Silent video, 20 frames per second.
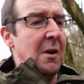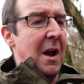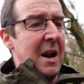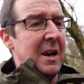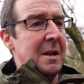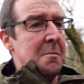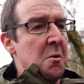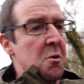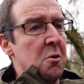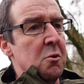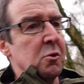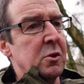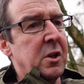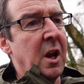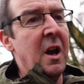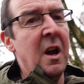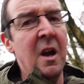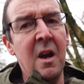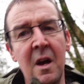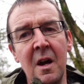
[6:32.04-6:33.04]
animals.
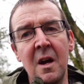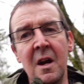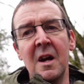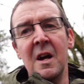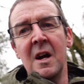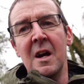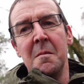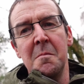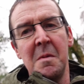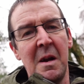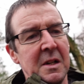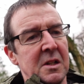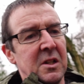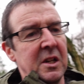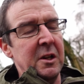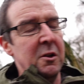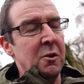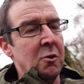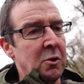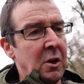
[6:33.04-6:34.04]
My auntie
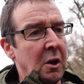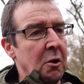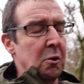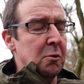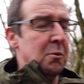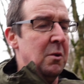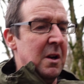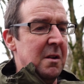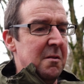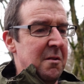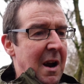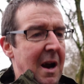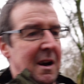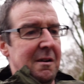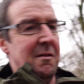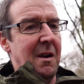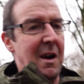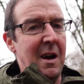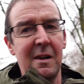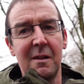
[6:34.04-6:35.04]
and uncle were
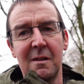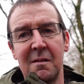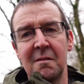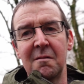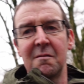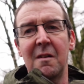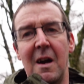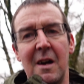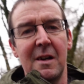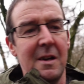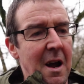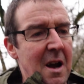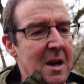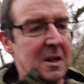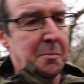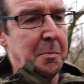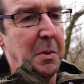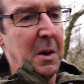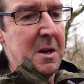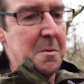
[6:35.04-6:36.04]
right nice
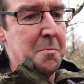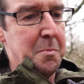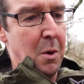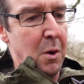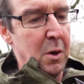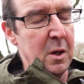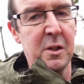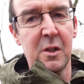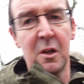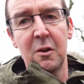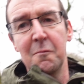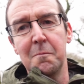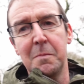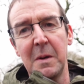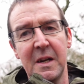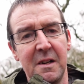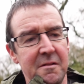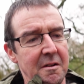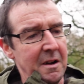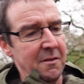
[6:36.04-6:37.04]
people. I used to love
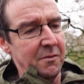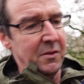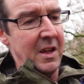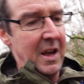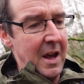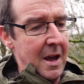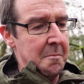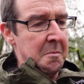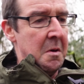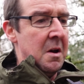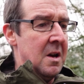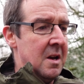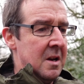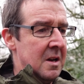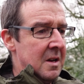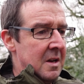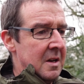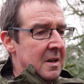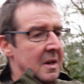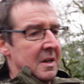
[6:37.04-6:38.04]
being around them.
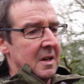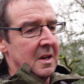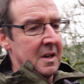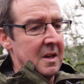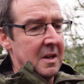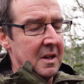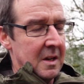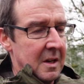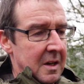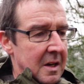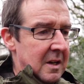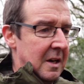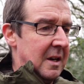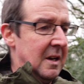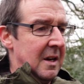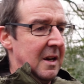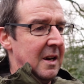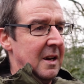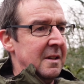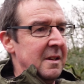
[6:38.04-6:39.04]

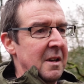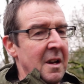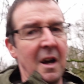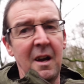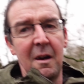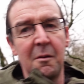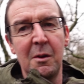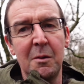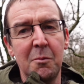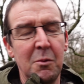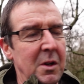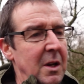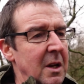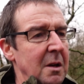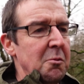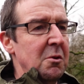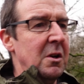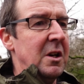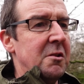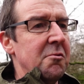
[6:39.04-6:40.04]
It
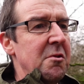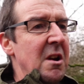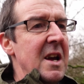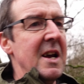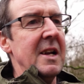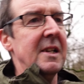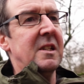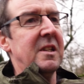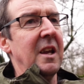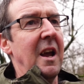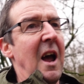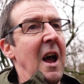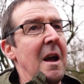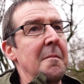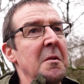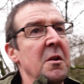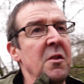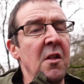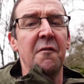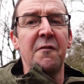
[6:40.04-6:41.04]
was a great time,
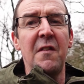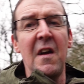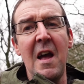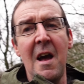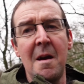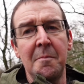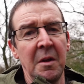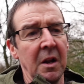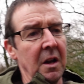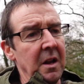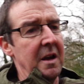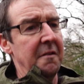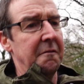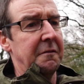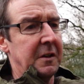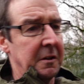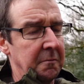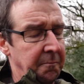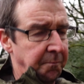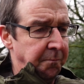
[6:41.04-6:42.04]
and the farm they
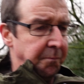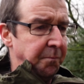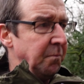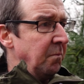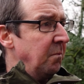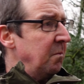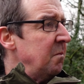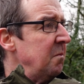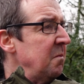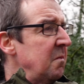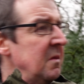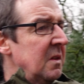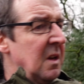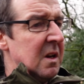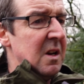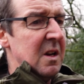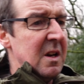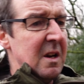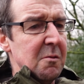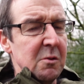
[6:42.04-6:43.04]
lived,
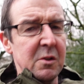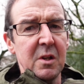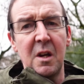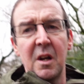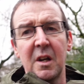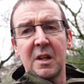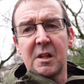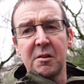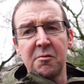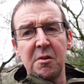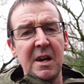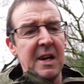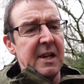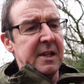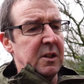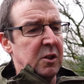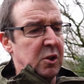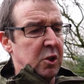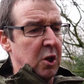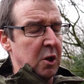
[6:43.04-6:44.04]
it was a grade
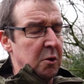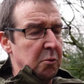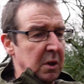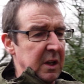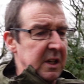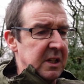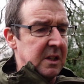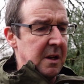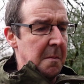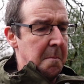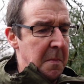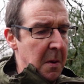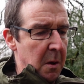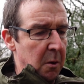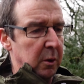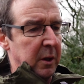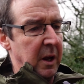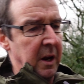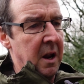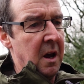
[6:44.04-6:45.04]
2 listed
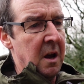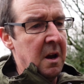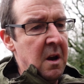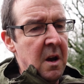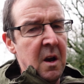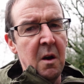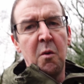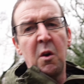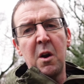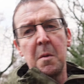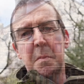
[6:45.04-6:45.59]
building. What a